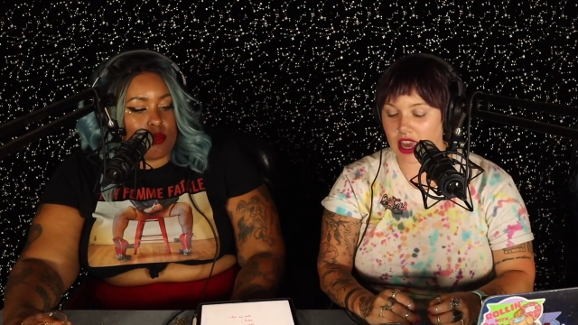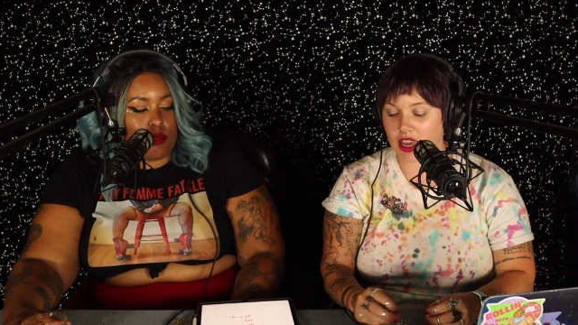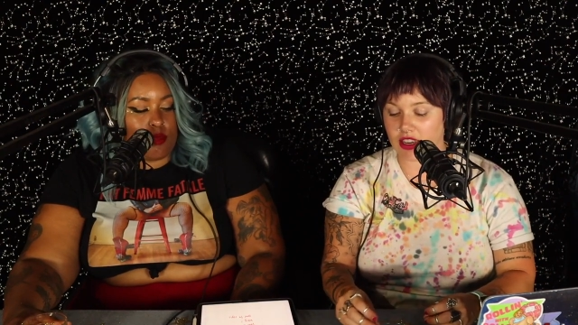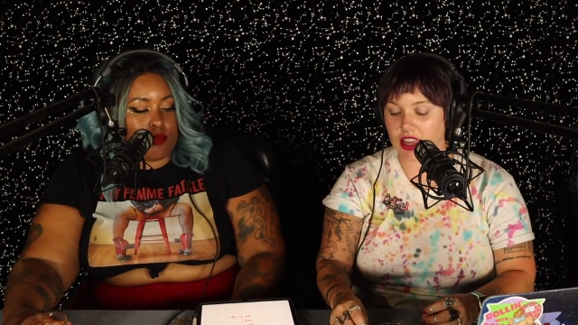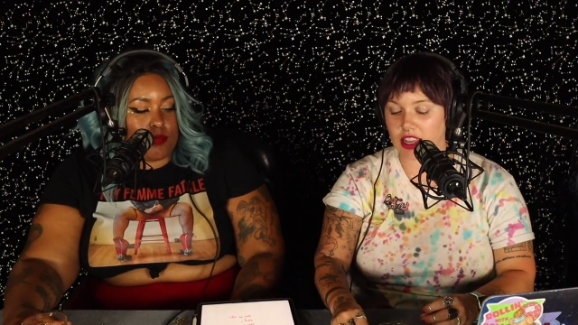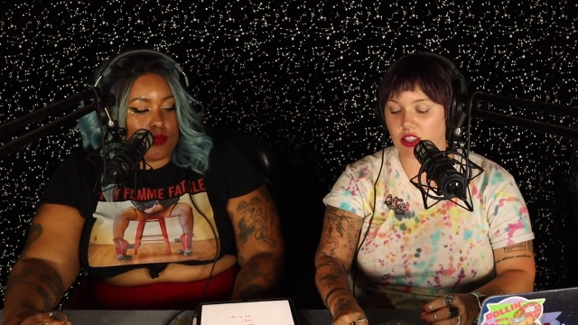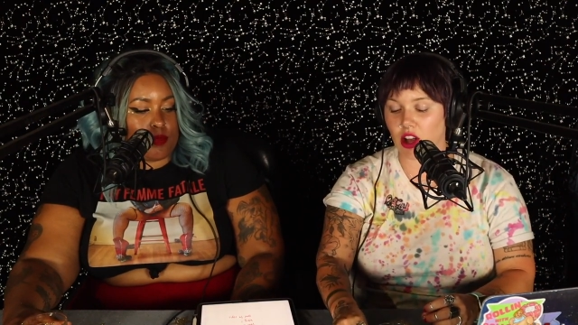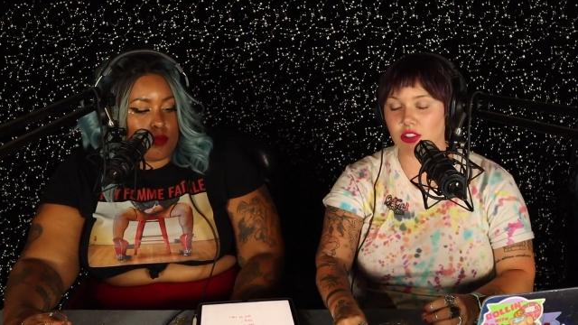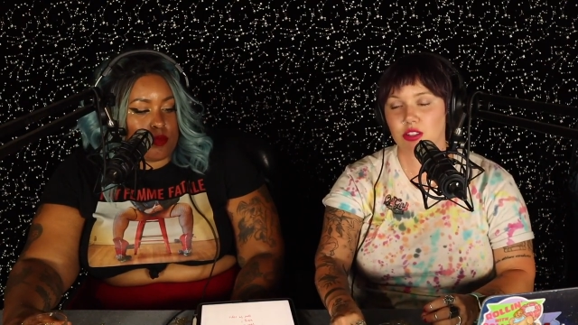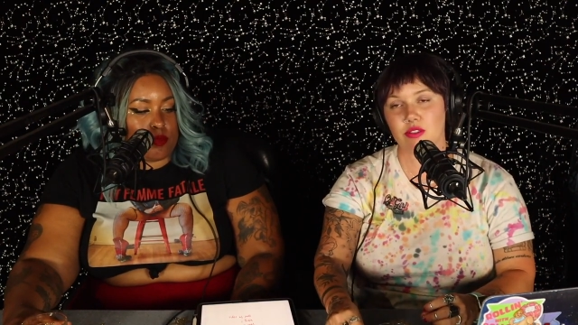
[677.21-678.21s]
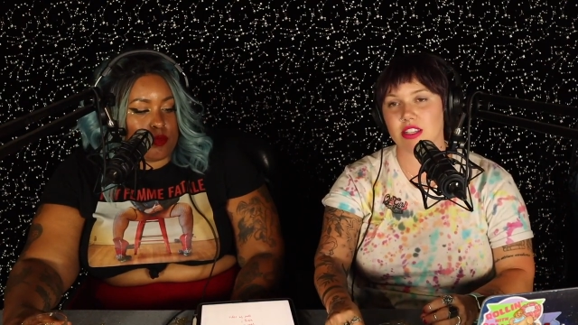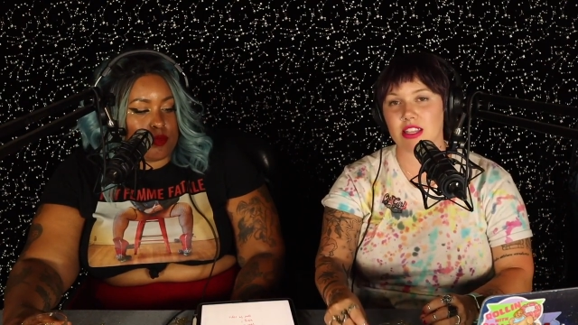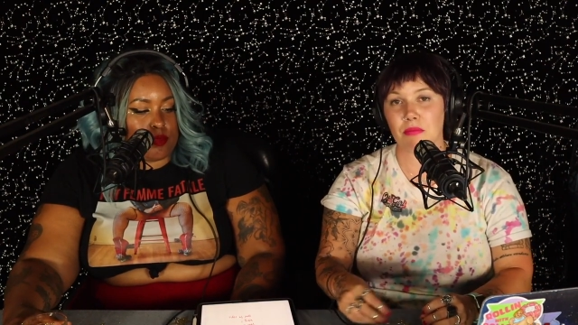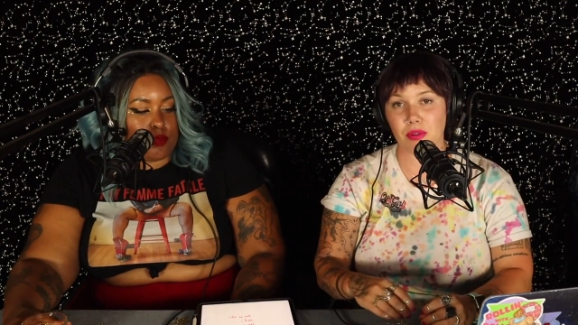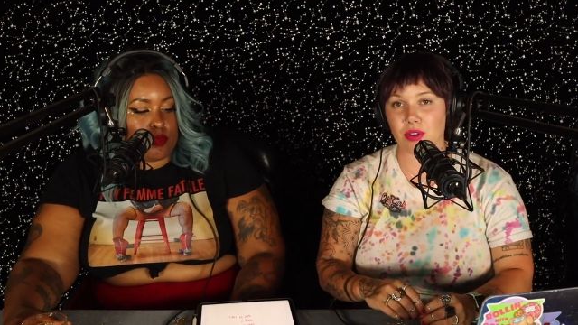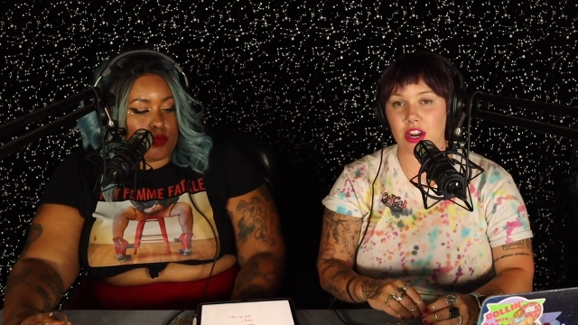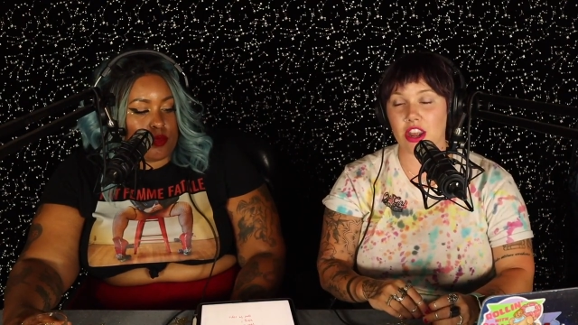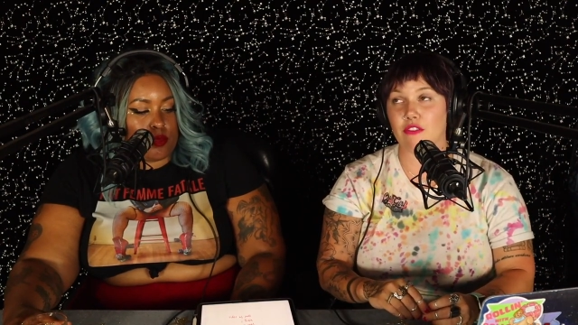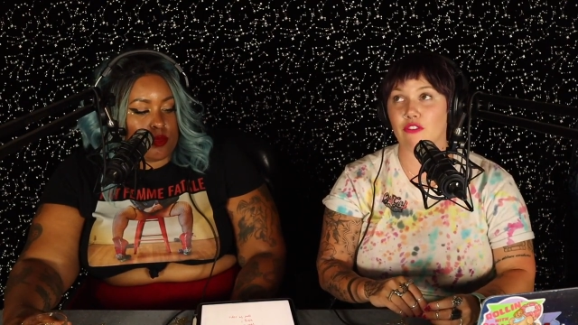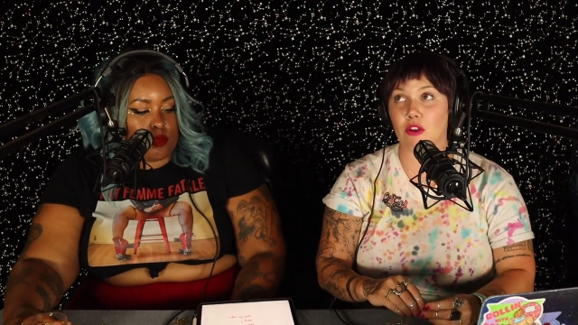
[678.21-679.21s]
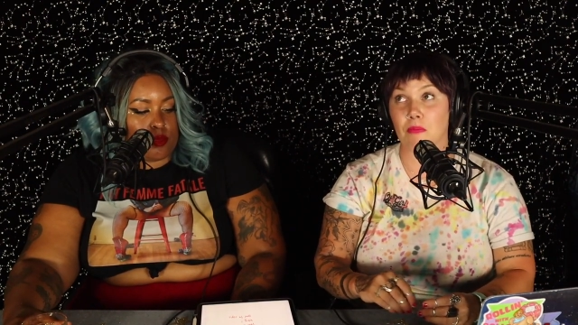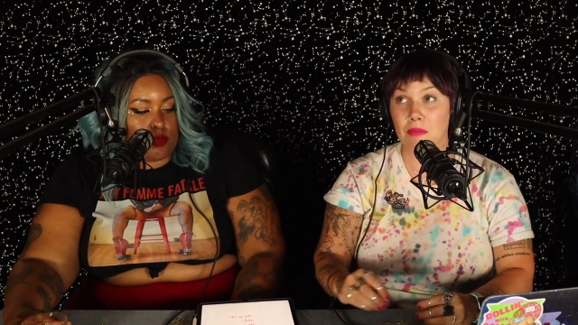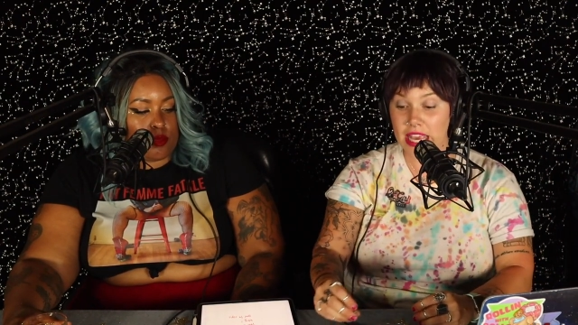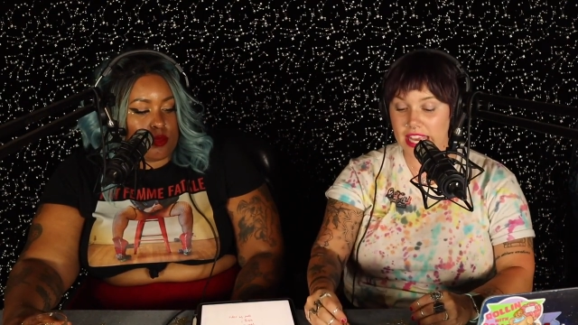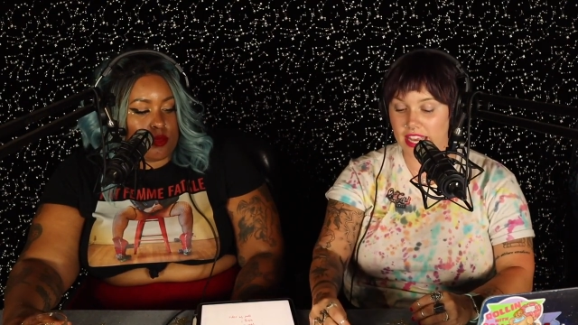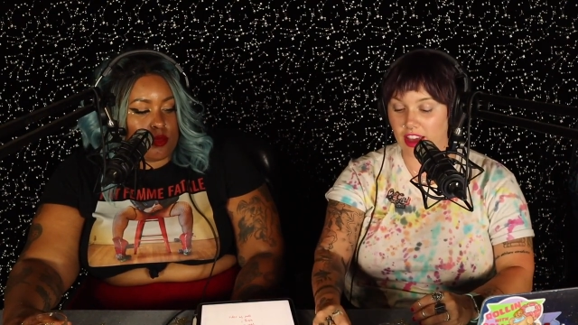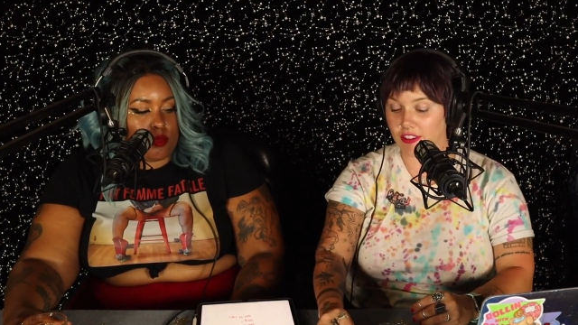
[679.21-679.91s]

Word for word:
Speaker 1: and that's also exemplary for me